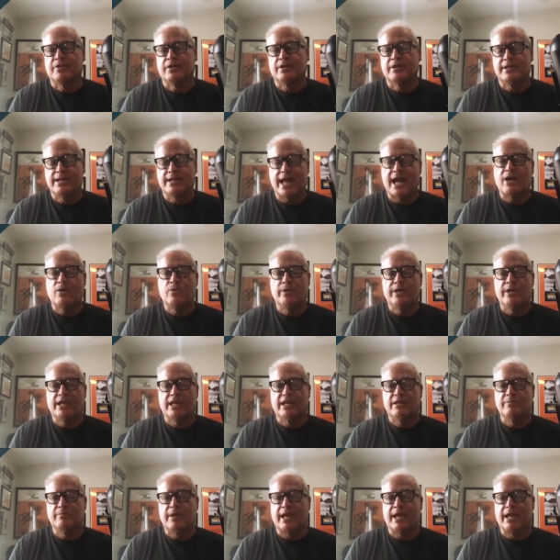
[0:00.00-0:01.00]
Now we
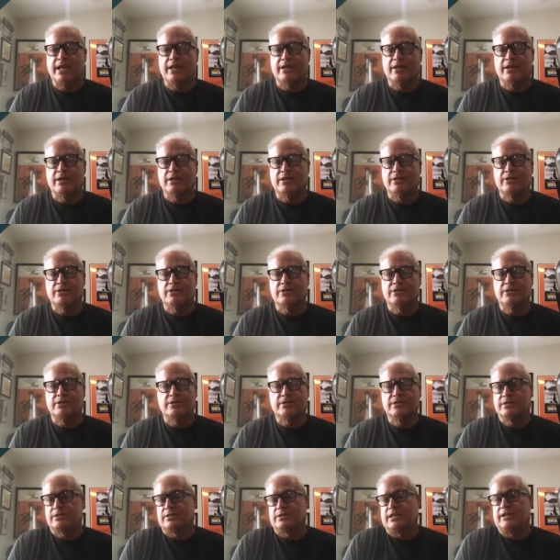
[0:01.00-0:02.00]
can make,
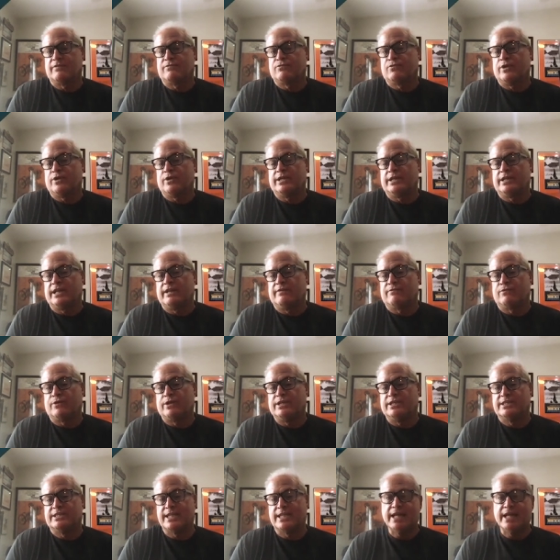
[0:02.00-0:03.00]
if we
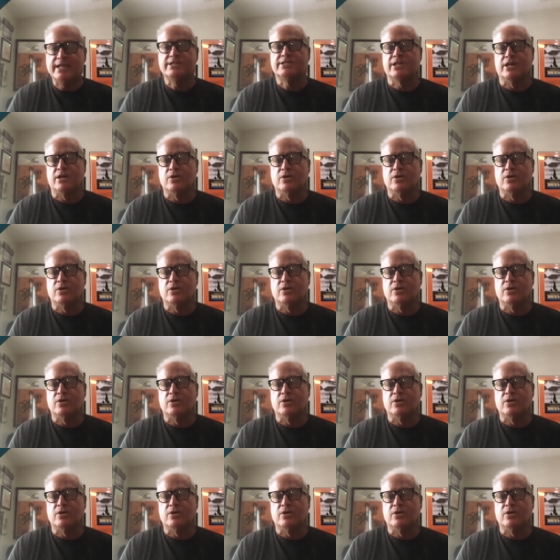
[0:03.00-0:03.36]
say so,